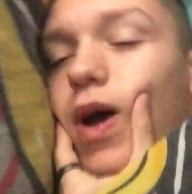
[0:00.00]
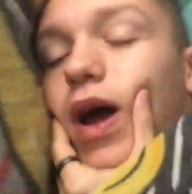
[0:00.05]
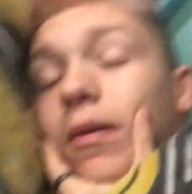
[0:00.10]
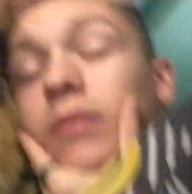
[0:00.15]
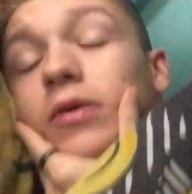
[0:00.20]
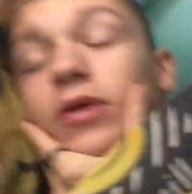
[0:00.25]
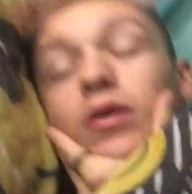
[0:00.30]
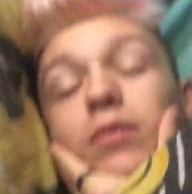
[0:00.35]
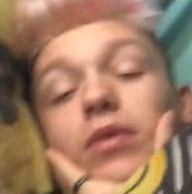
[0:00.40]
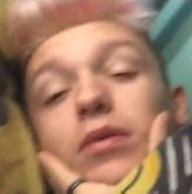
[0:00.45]

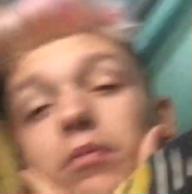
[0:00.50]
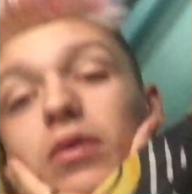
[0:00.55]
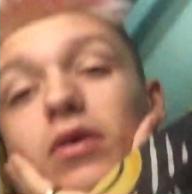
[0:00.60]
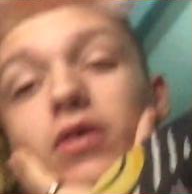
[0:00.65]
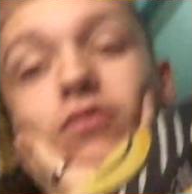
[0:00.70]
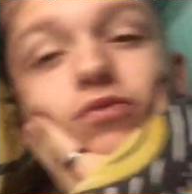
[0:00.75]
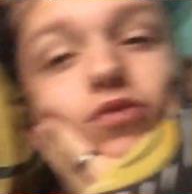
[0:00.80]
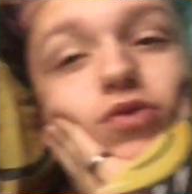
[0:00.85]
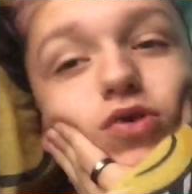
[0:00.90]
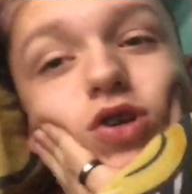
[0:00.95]
I'm gonna be
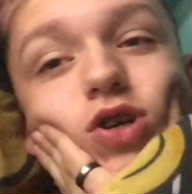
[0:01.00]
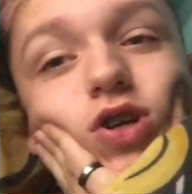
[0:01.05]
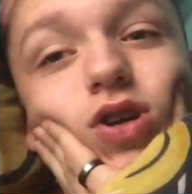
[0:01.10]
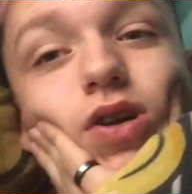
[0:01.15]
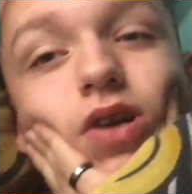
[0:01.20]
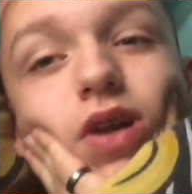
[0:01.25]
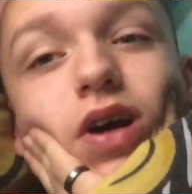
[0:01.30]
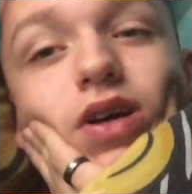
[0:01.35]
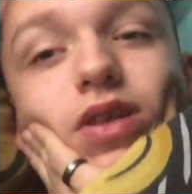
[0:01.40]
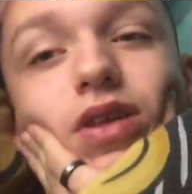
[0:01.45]
putting food on
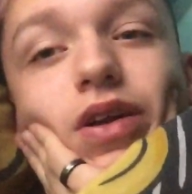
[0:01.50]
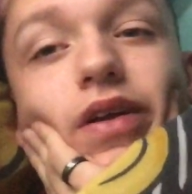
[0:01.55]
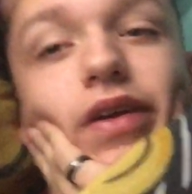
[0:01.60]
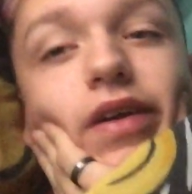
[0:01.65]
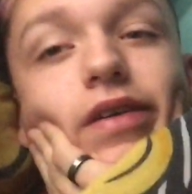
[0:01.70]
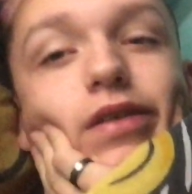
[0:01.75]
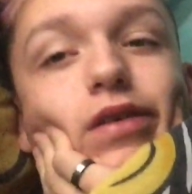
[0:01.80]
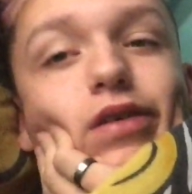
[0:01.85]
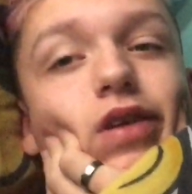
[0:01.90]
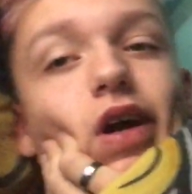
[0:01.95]
in like the
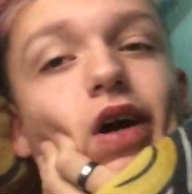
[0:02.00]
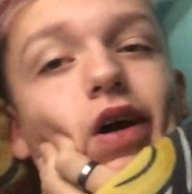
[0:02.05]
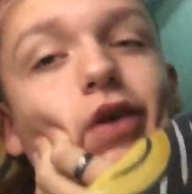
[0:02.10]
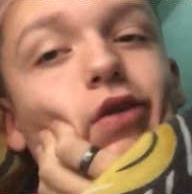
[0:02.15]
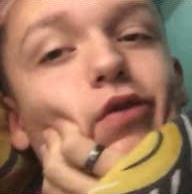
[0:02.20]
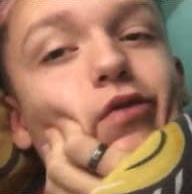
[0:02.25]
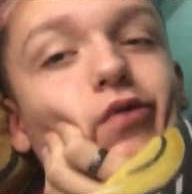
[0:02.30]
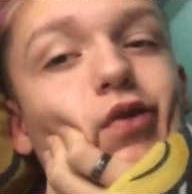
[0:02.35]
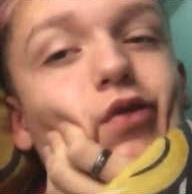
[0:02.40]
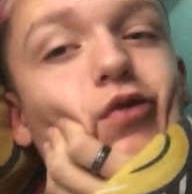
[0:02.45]
next
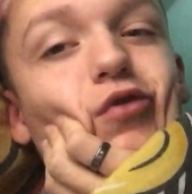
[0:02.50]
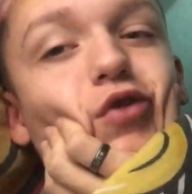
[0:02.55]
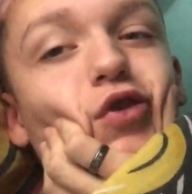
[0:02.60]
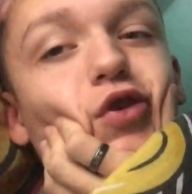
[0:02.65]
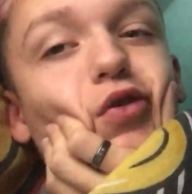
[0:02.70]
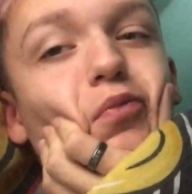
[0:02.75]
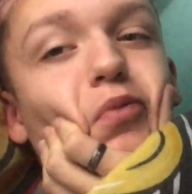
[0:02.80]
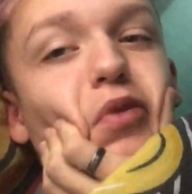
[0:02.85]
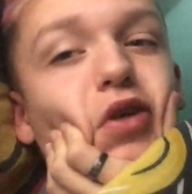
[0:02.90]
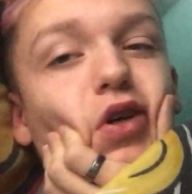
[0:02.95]
ten
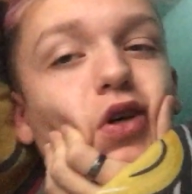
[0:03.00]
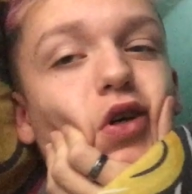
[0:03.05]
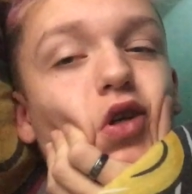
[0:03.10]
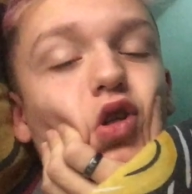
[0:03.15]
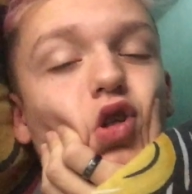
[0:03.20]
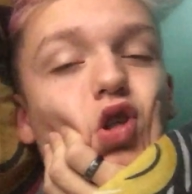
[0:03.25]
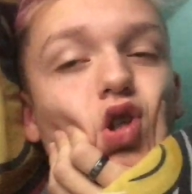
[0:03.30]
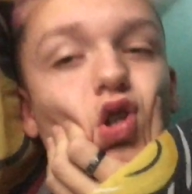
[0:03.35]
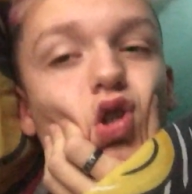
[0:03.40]
fifteen minutes.